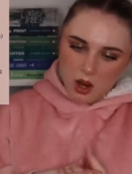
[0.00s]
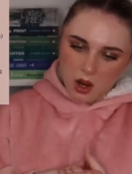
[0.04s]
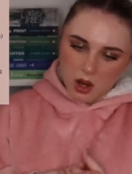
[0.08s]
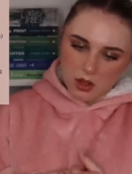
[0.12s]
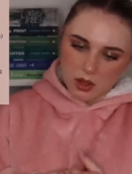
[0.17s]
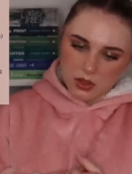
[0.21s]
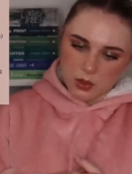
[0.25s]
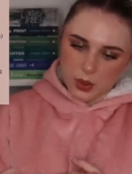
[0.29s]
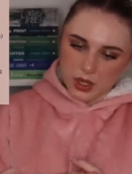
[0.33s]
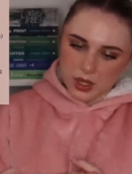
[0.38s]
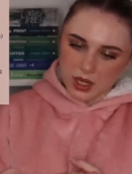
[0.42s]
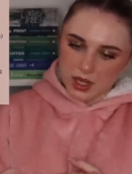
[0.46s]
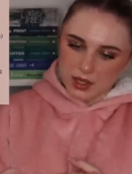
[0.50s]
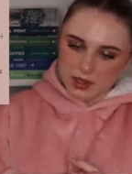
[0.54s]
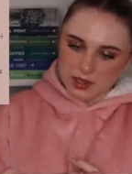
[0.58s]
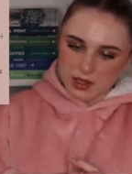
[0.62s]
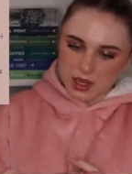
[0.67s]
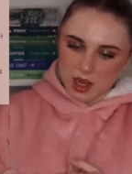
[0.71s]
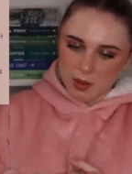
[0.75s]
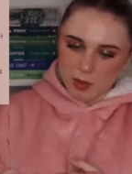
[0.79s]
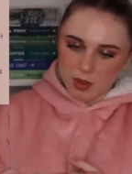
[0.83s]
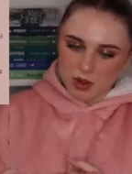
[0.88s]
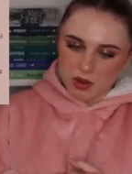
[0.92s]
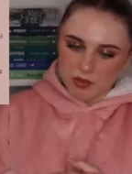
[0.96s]
Uh, the wedding guests
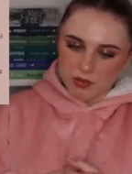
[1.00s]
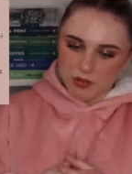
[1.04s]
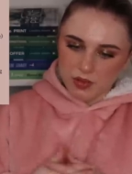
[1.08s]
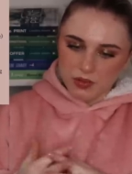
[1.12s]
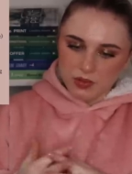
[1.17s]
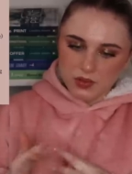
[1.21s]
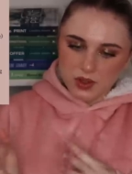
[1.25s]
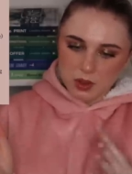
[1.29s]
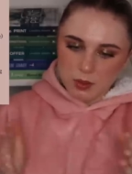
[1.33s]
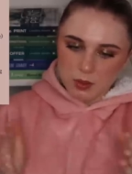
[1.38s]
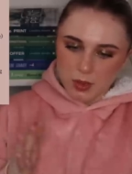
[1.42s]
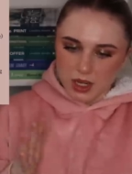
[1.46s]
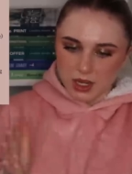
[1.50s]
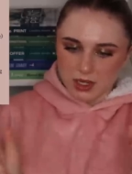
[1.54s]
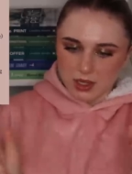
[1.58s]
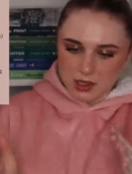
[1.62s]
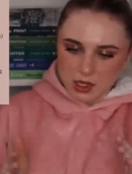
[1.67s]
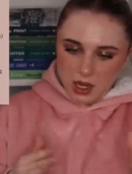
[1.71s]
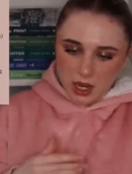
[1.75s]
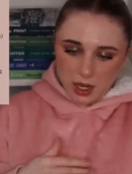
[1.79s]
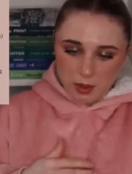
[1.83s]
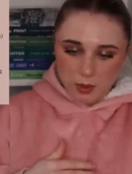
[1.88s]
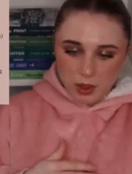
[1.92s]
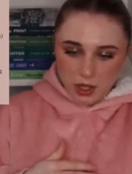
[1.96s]
came in a 15 minute
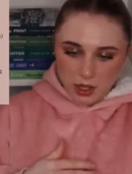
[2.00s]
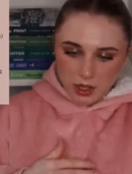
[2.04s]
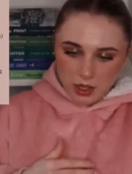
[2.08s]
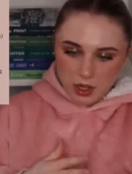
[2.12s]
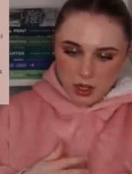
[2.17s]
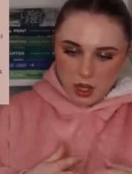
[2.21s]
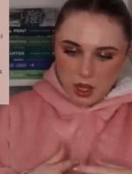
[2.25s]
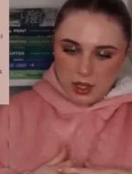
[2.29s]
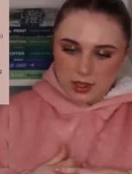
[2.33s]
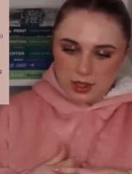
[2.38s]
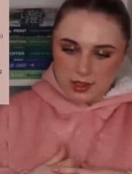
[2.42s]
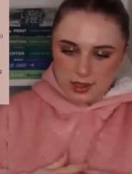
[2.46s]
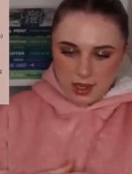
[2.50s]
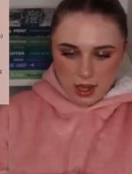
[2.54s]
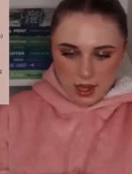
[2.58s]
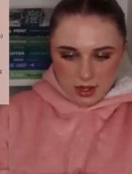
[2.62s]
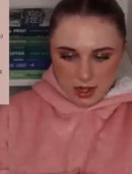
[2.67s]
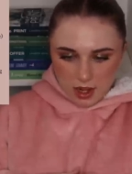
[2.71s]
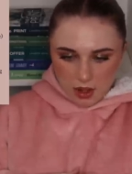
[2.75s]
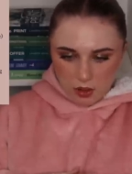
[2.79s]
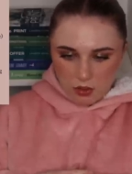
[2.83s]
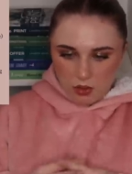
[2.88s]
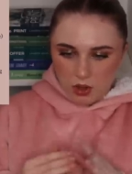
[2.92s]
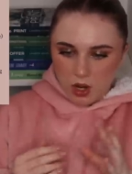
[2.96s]
timeline, sat
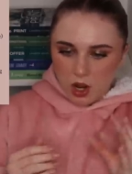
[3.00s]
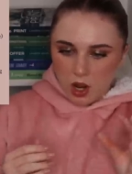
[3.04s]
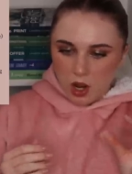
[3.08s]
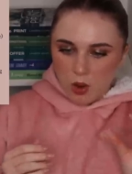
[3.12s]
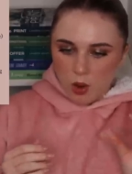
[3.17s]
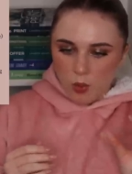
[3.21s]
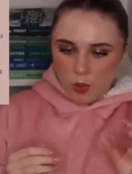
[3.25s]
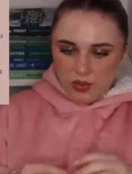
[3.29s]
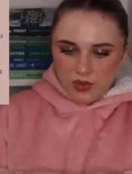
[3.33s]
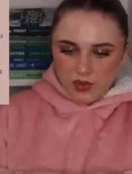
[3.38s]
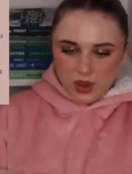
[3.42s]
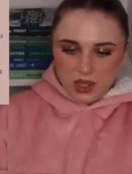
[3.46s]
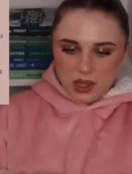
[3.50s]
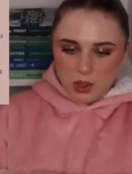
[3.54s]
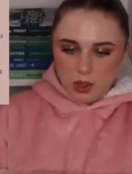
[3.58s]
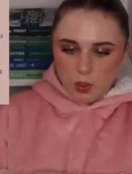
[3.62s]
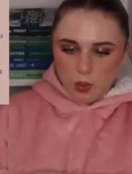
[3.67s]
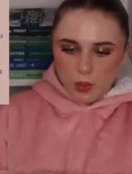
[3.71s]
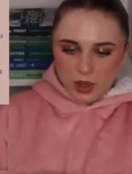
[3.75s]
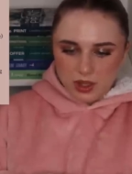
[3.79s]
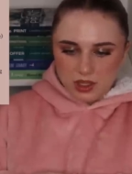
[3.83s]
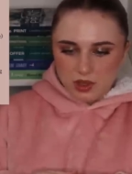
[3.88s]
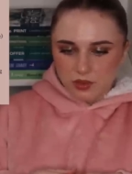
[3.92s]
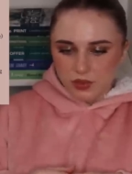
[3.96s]
down, we figured they were
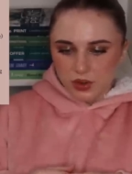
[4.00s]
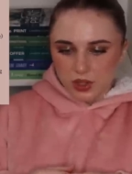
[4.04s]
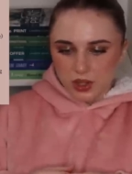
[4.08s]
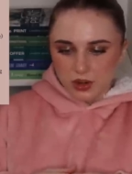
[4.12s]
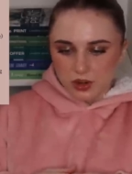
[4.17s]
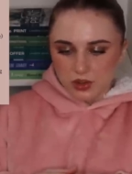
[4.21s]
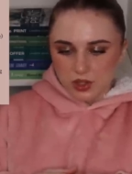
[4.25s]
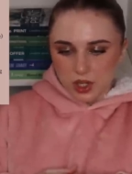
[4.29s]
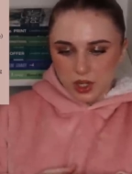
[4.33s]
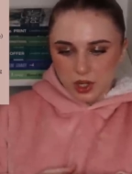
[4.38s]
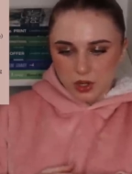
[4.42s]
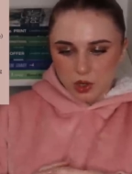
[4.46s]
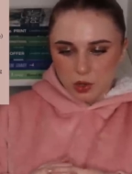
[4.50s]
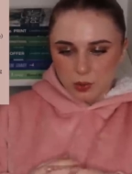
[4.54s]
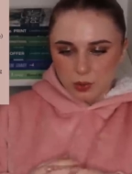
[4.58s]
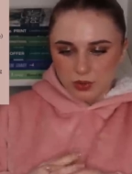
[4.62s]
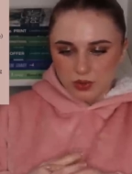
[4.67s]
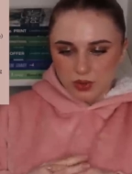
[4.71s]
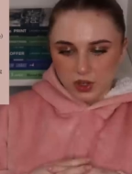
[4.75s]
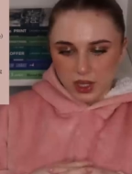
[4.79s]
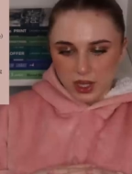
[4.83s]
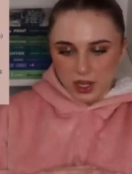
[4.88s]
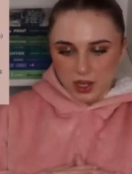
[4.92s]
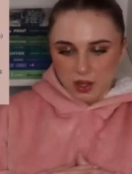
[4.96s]
waiting for their entire group
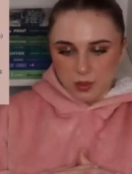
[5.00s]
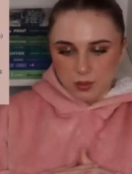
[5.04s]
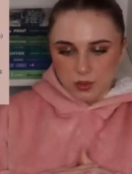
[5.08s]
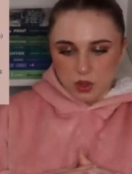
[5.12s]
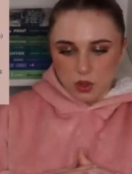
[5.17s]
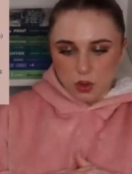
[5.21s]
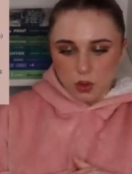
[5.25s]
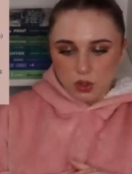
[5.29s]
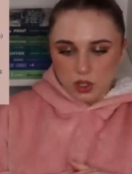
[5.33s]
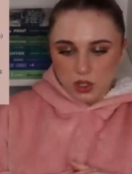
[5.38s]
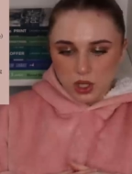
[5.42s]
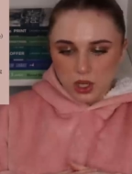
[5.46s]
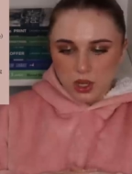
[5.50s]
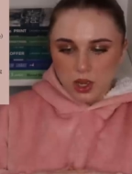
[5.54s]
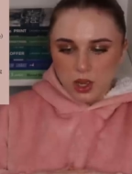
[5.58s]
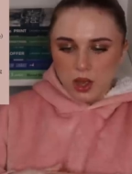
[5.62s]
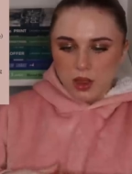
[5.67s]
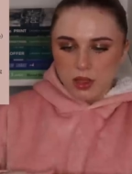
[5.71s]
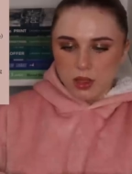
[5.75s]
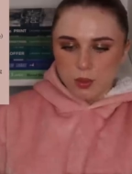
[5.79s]
before getting up to order.